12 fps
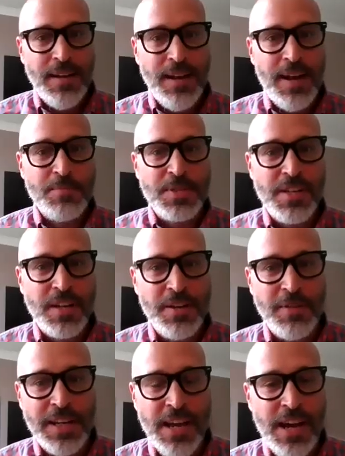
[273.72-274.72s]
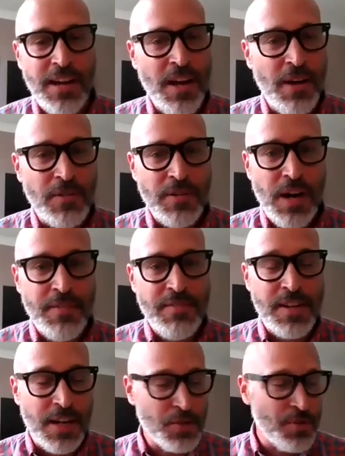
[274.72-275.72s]
Absolutely. Yeah, no, I
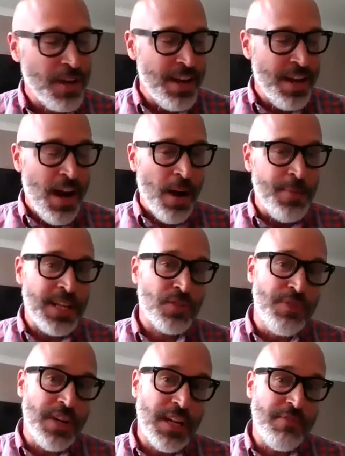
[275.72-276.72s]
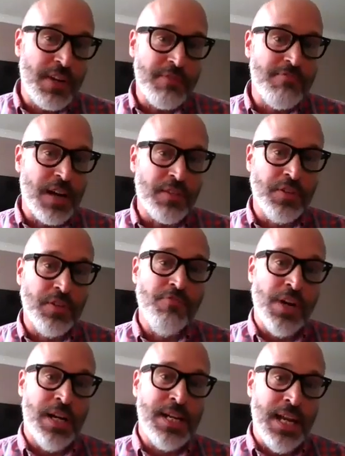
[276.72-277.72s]
think it's really relevant
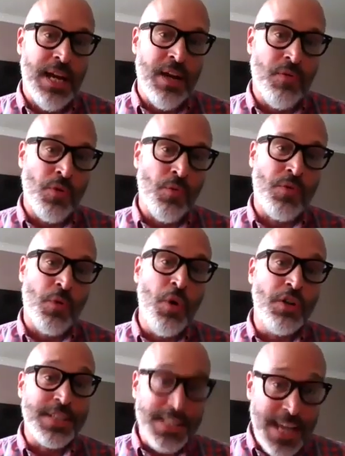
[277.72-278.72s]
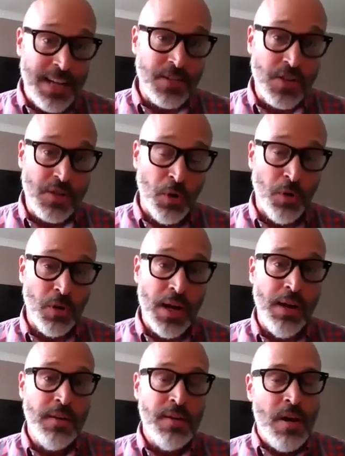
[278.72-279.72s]
right now. The world is getting
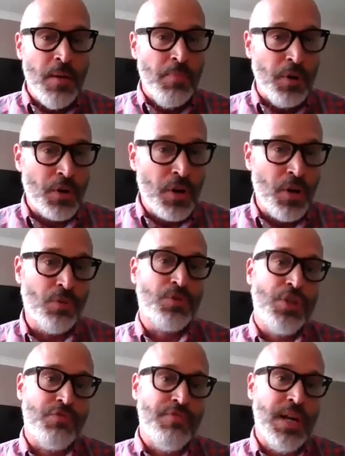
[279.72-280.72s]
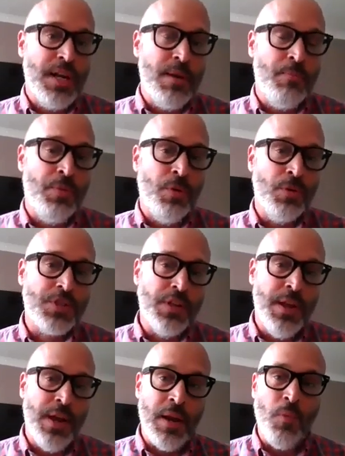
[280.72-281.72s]
smaller, but culture is really
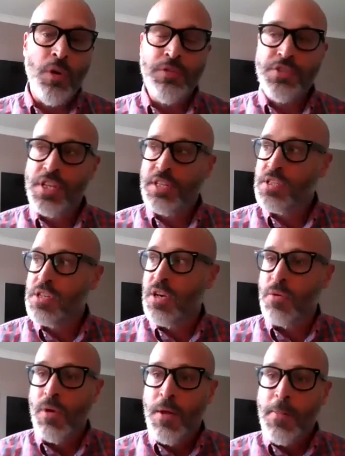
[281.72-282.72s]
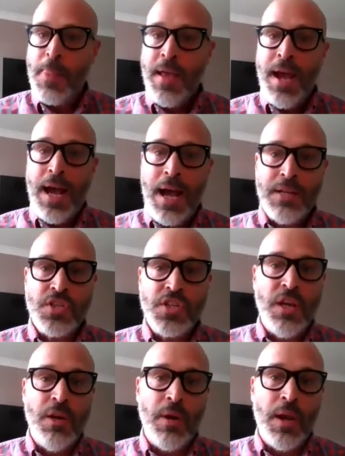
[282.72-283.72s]
important. And I wanted to ask
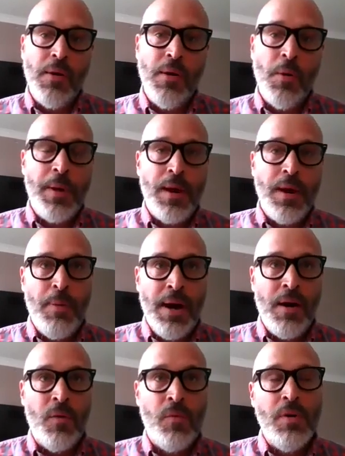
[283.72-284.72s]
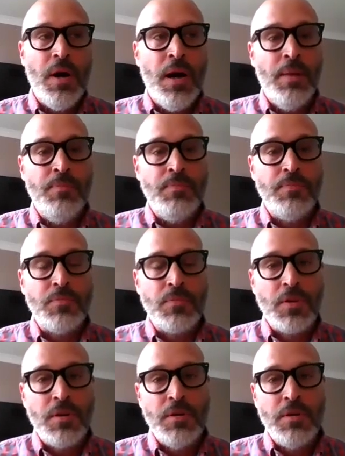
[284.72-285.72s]
you a little bit about,
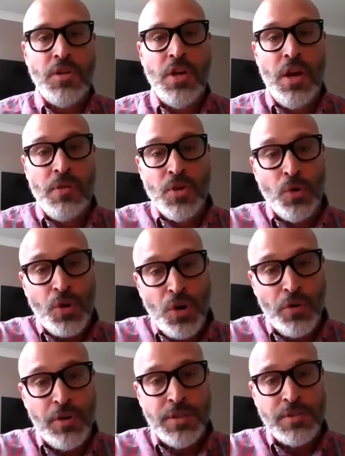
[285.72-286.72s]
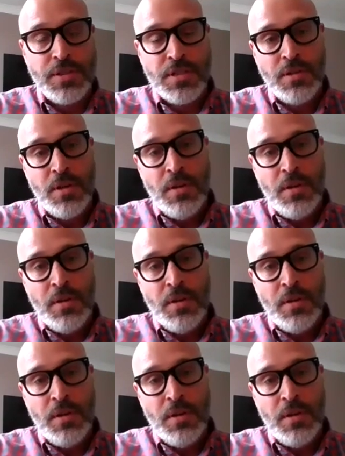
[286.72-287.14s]
your current